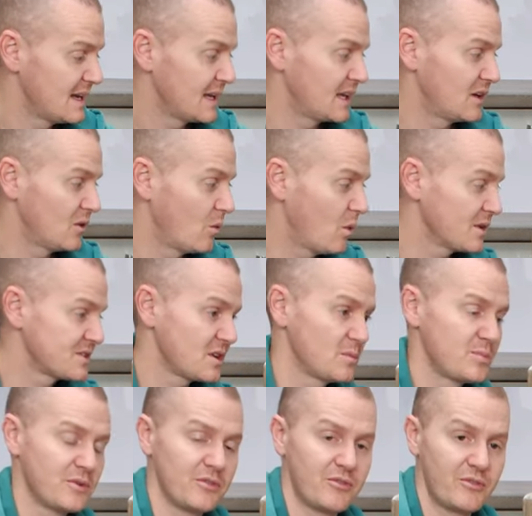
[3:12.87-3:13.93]
You know, what type
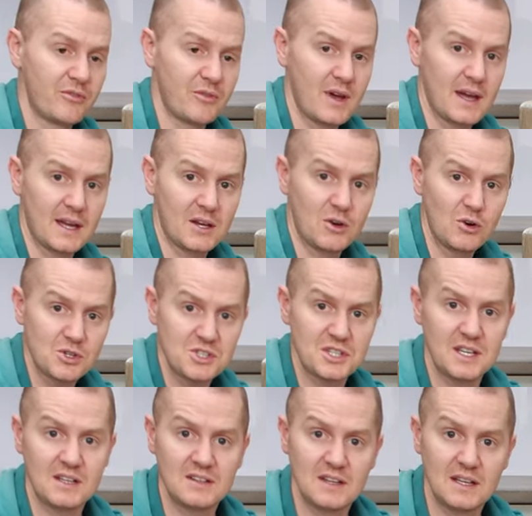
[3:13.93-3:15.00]
of
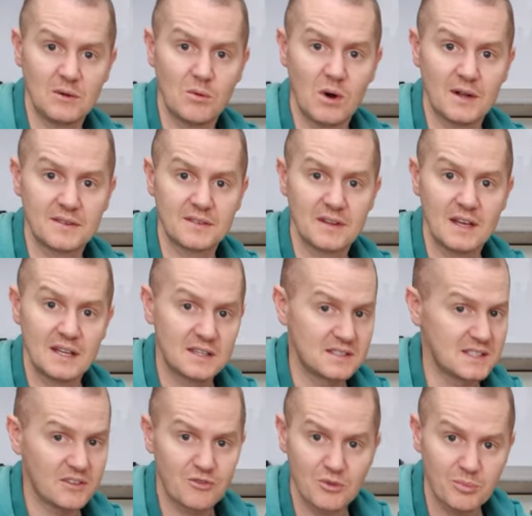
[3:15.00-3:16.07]
cushioning do you want? The
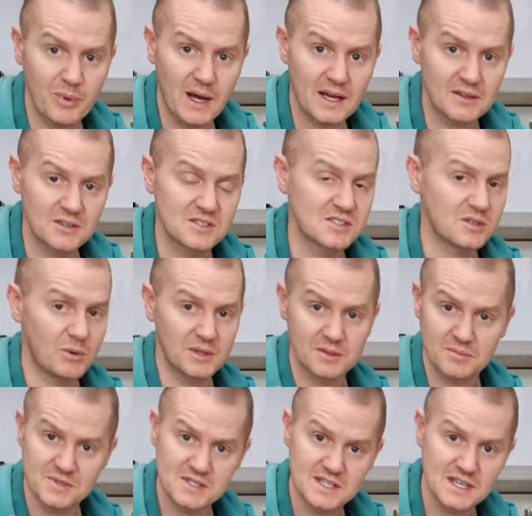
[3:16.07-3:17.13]
different patterns, do you want them
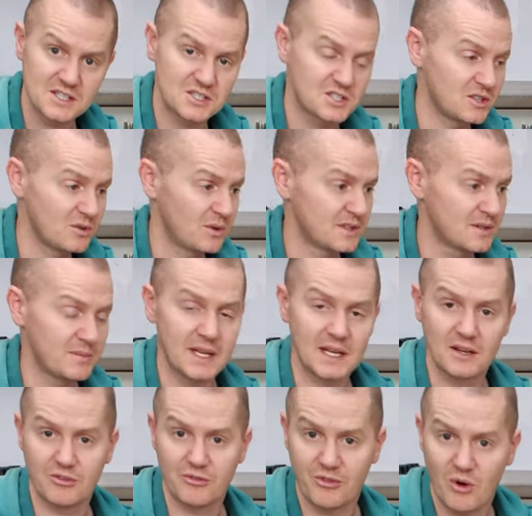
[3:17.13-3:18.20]
stitched? Do you want them made out
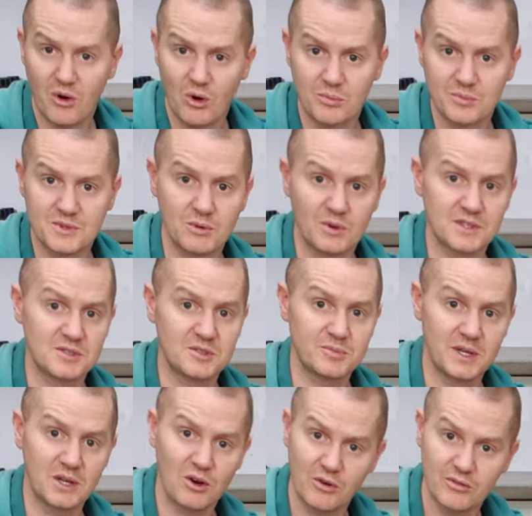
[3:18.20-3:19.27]
of foam? Do you want it to be
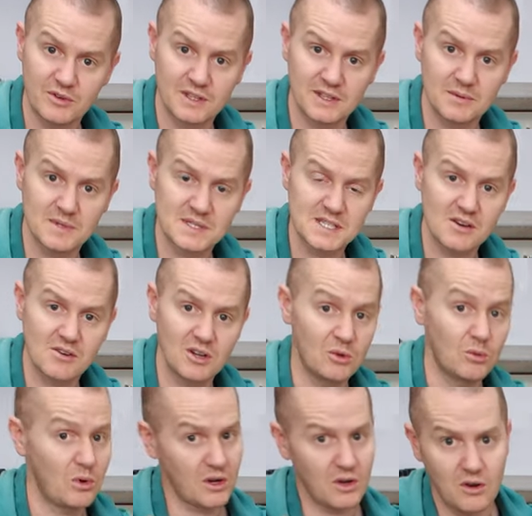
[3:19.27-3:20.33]
covered in a material?
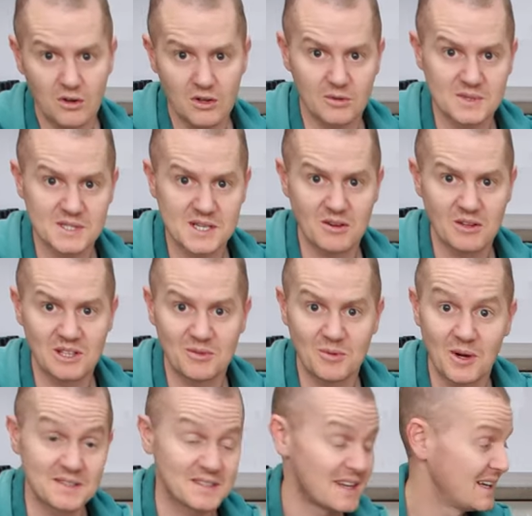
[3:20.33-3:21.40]
What colour material do you
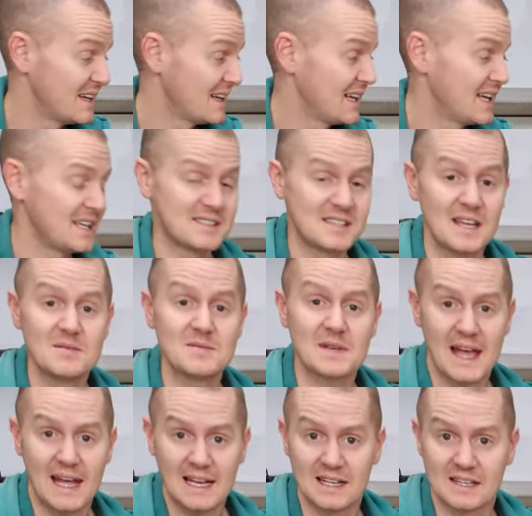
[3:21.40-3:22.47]
want? It seemed
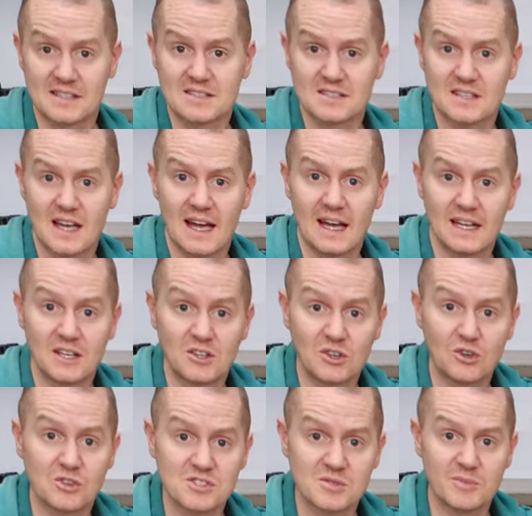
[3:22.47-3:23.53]
endless, and you could
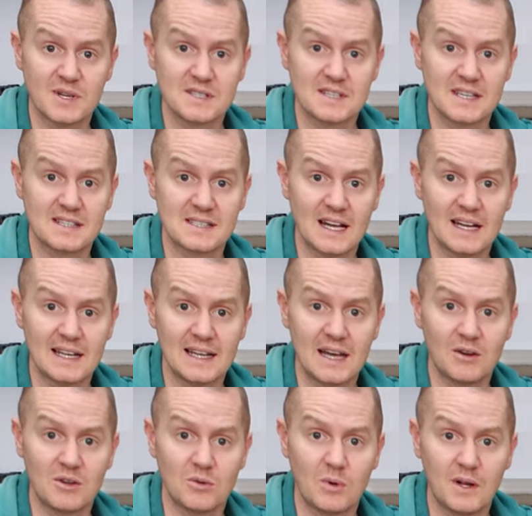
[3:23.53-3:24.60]
customise exactly how
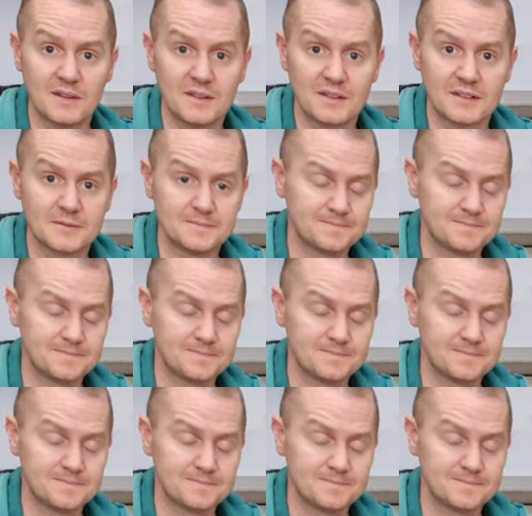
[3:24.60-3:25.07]
you wanted.